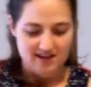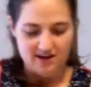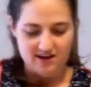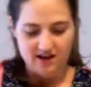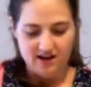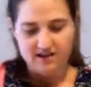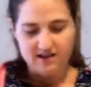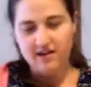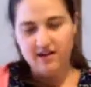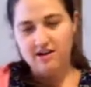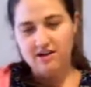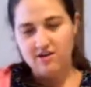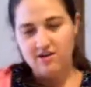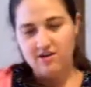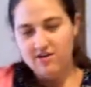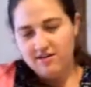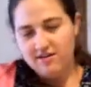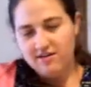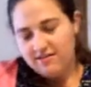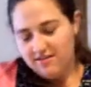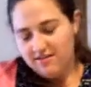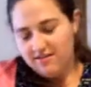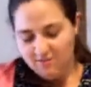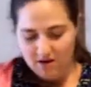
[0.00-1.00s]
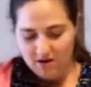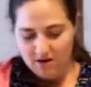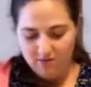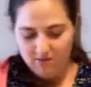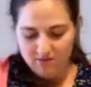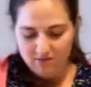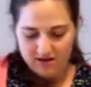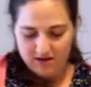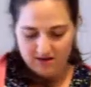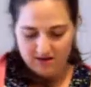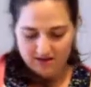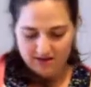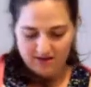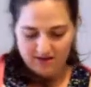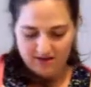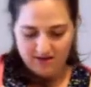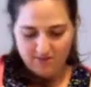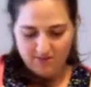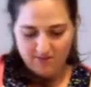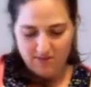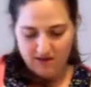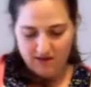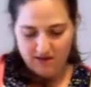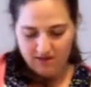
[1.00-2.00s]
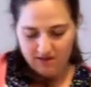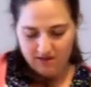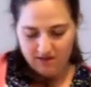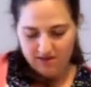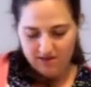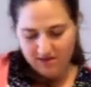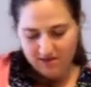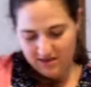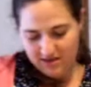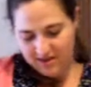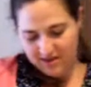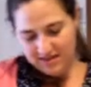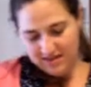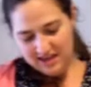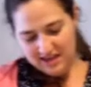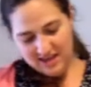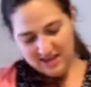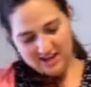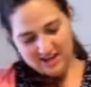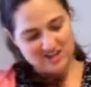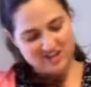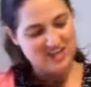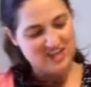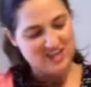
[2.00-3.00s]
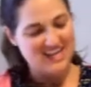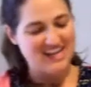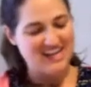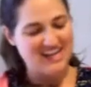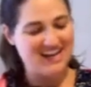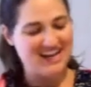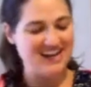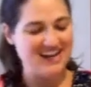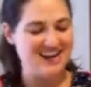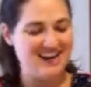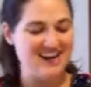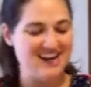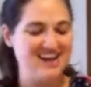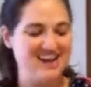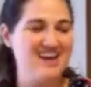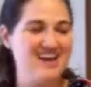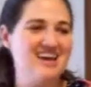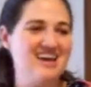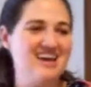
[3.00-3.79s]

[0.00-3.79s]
Not, I know you can smell, but smell in the kitchen.